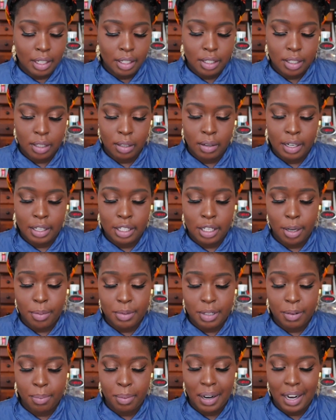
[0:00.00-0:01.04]
So in
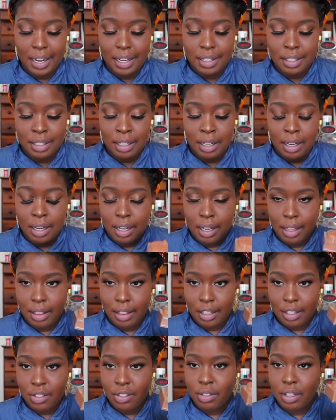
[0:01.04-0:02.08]
terms of price,
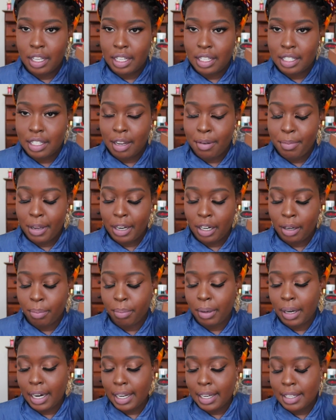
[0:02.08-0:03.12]
this is a better
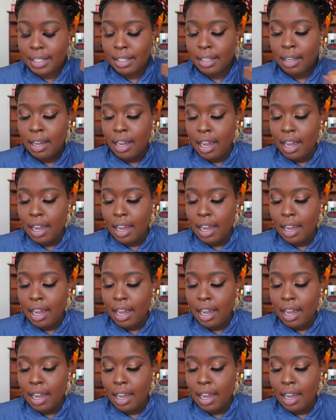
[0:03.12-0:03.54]
price.